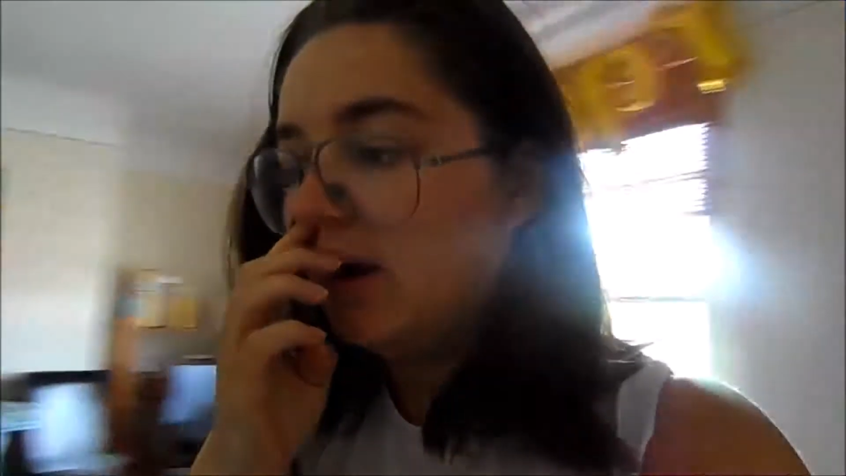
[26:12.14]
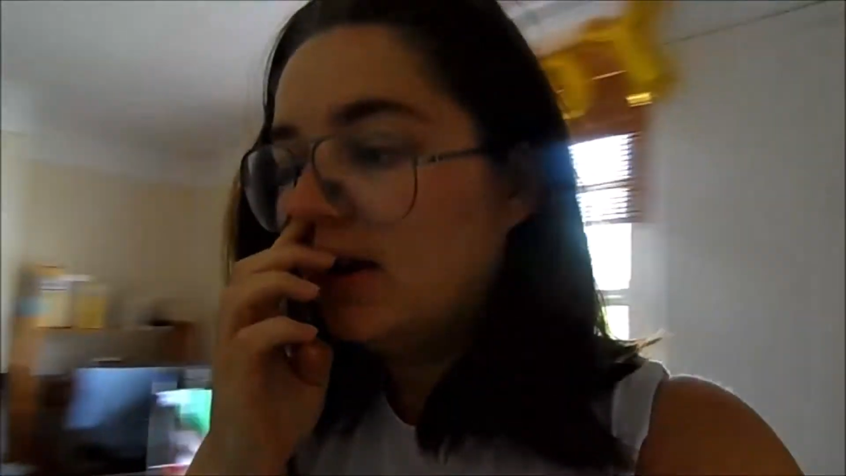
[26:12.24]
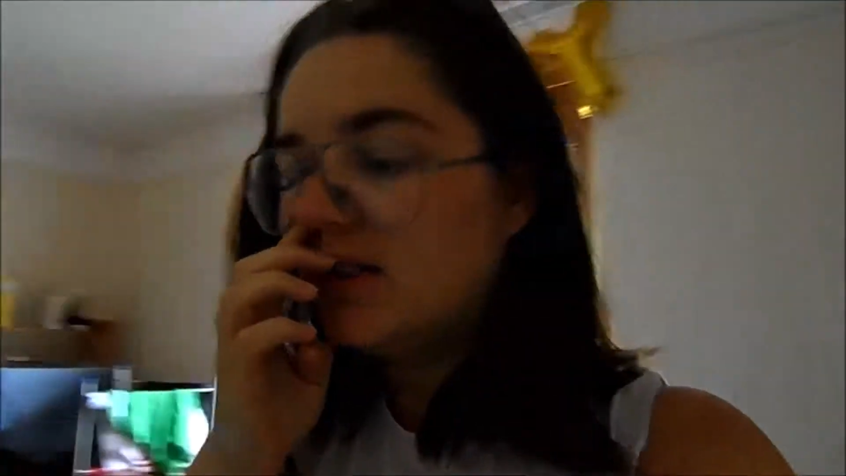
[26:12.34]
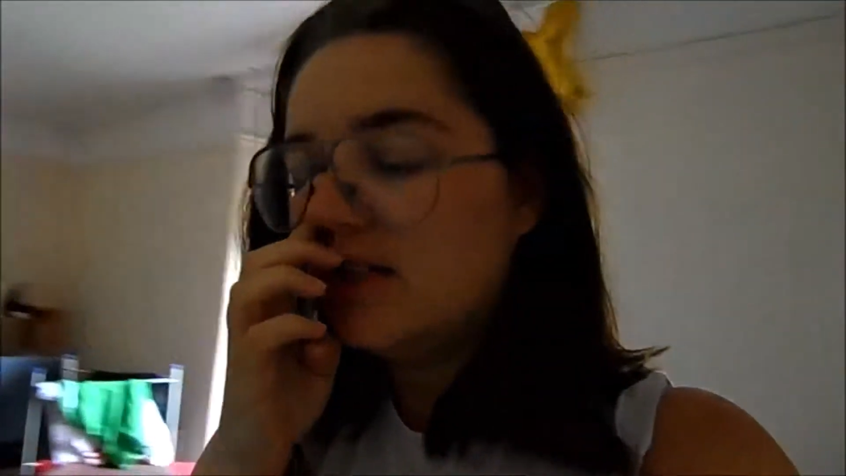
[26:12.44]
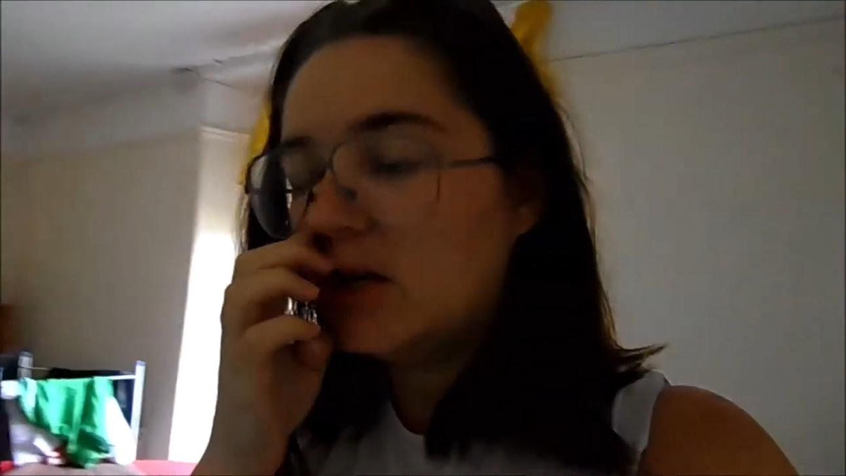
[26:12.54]

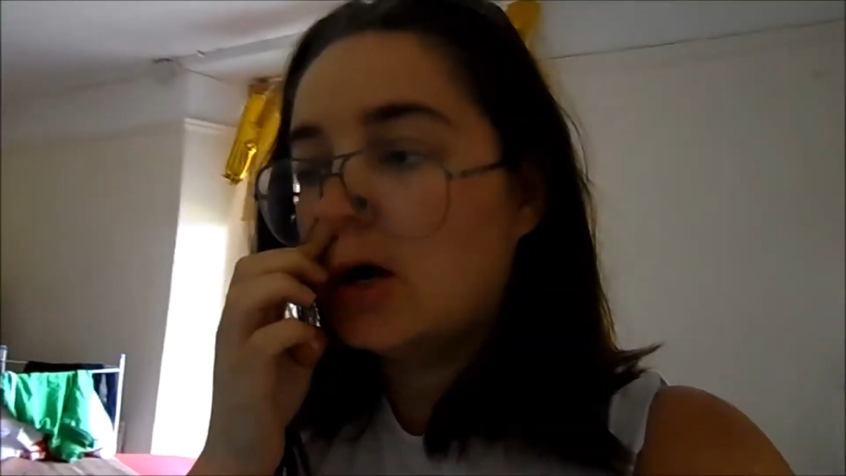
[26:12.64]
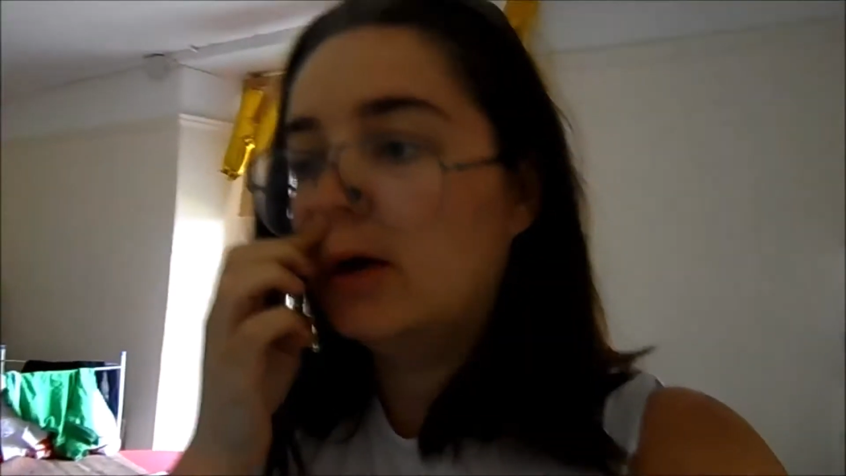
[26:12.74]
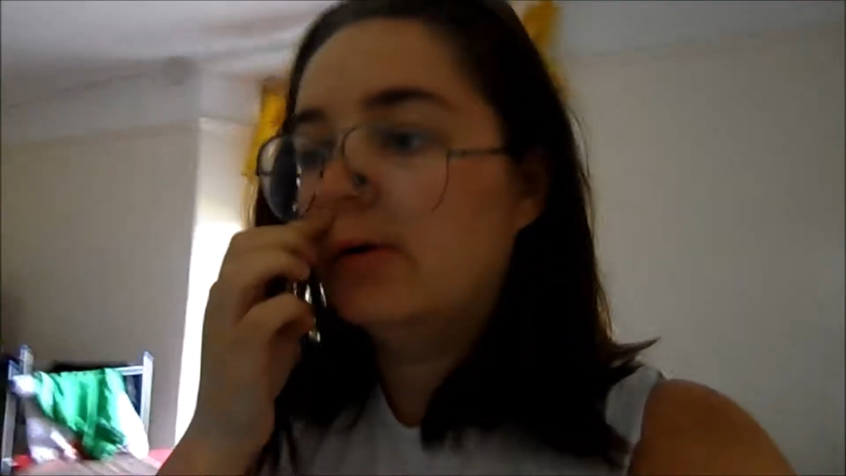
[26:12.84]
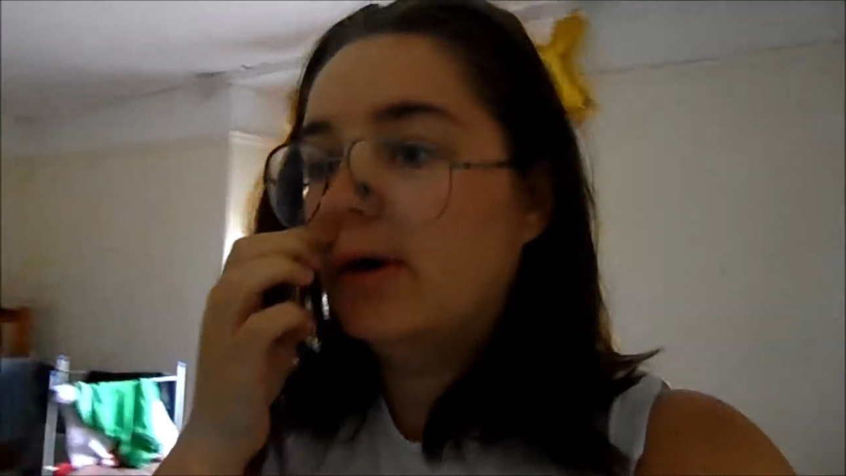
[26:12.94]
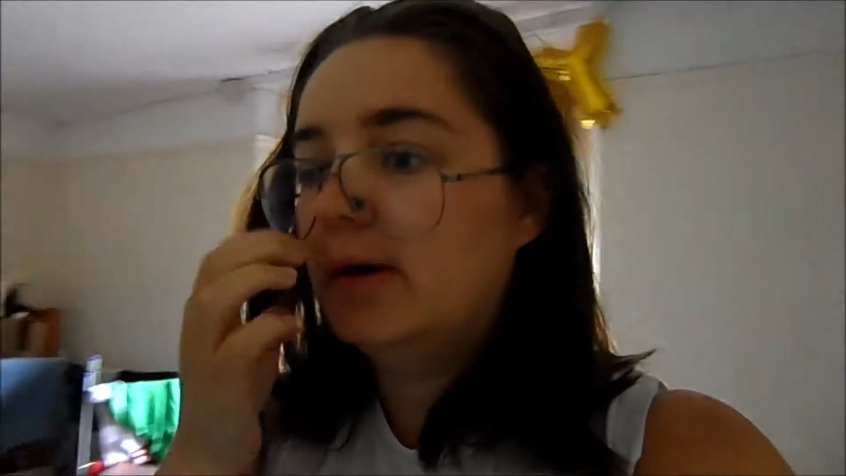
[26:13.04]
bloody
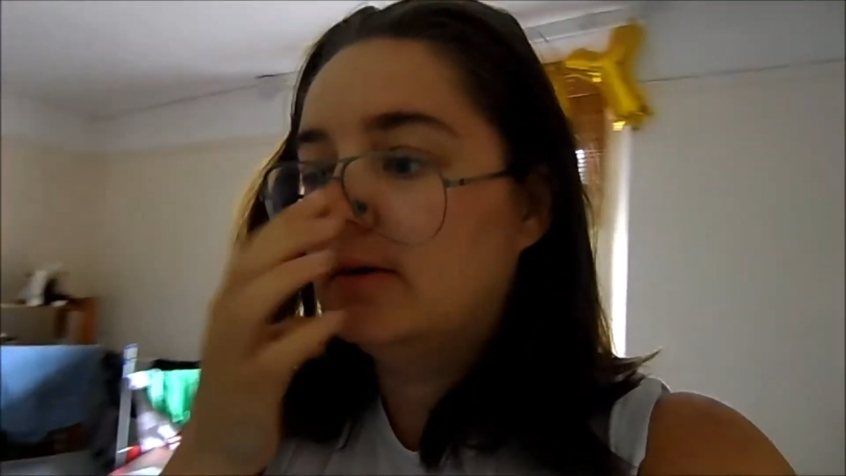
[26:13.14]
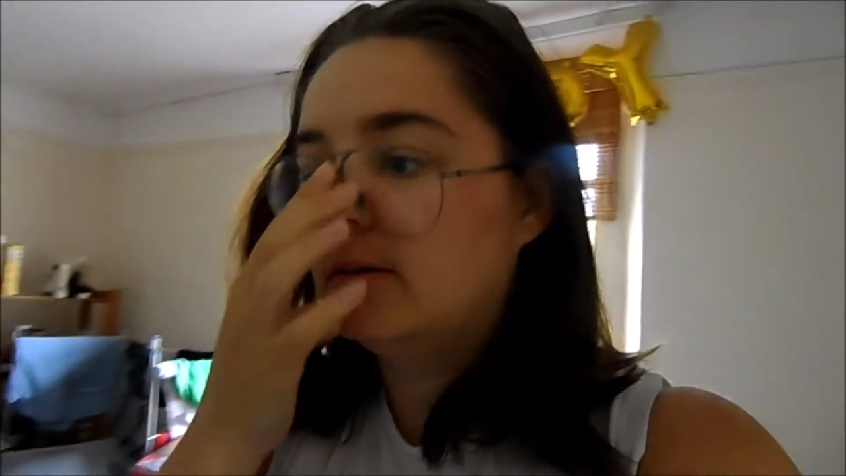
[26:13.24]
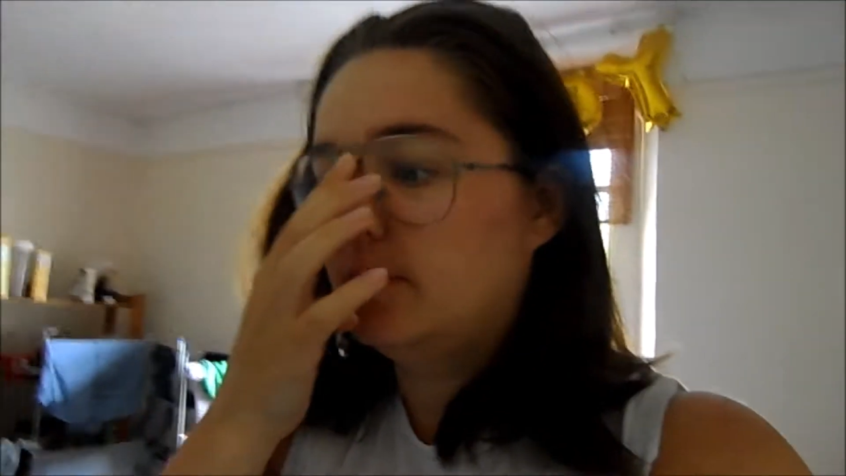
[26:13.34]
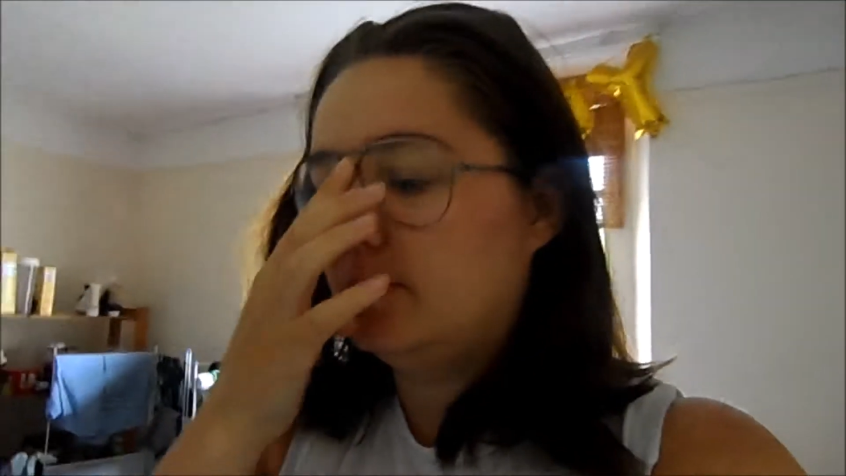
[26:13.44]
tiring,